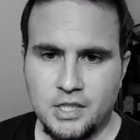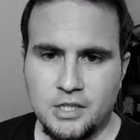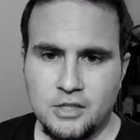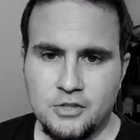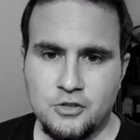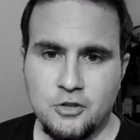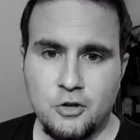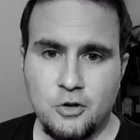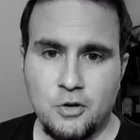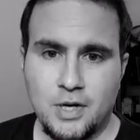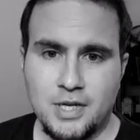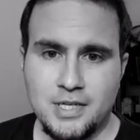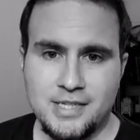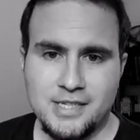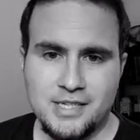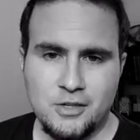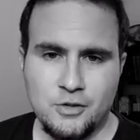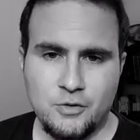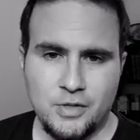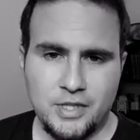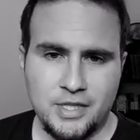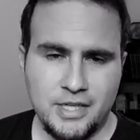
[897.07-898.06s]
So I'll see
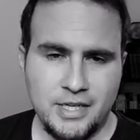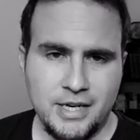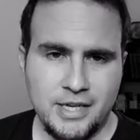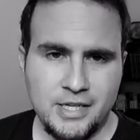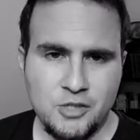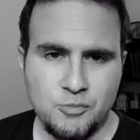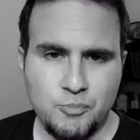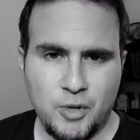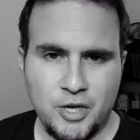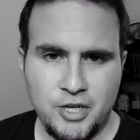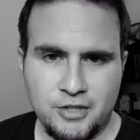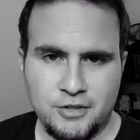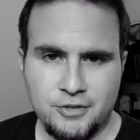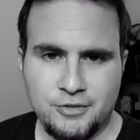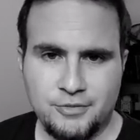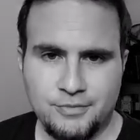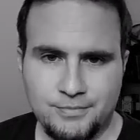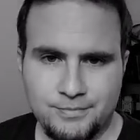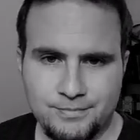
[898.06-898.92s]
you in the next part.